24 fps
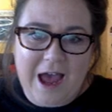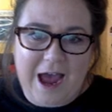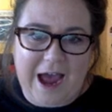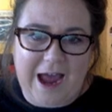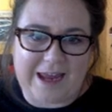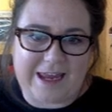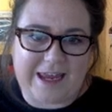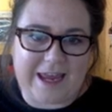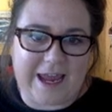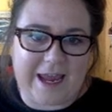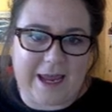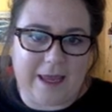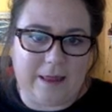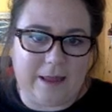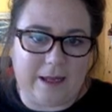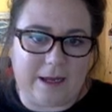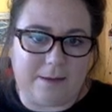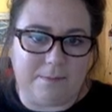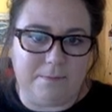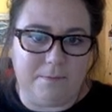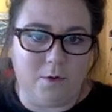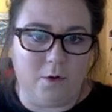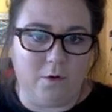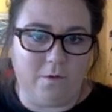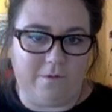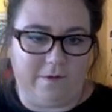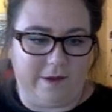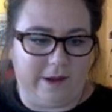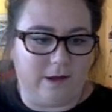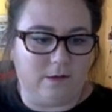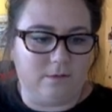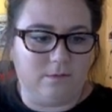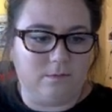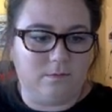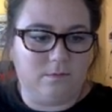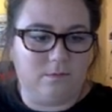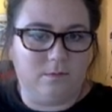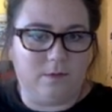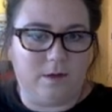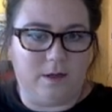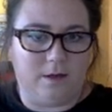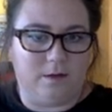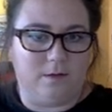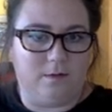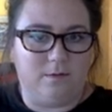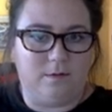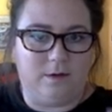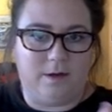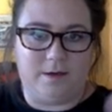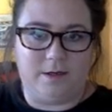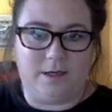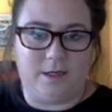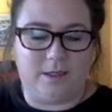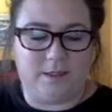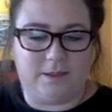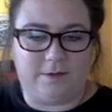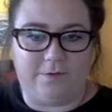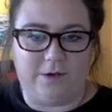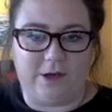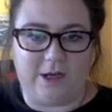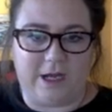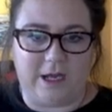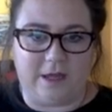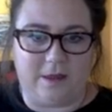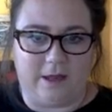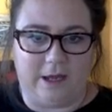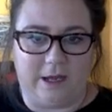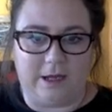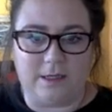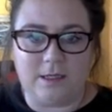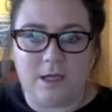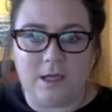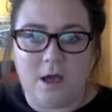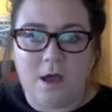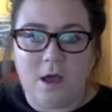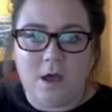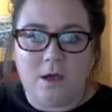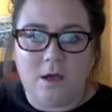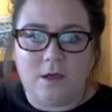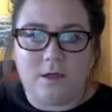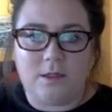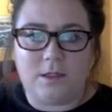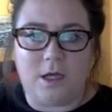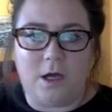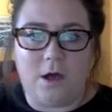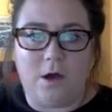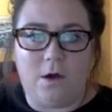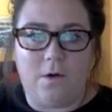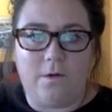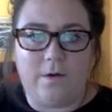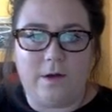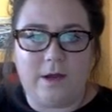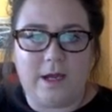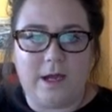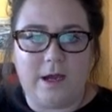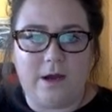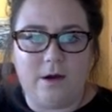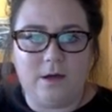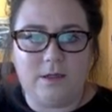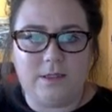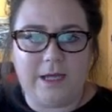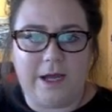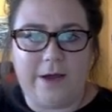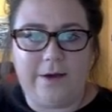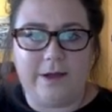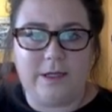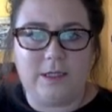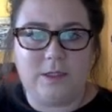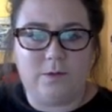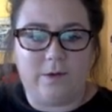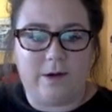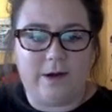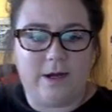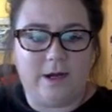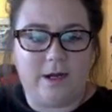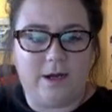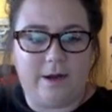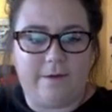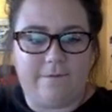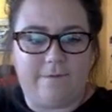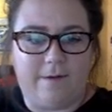I can't like move it and it does funky things. So here's how it's written if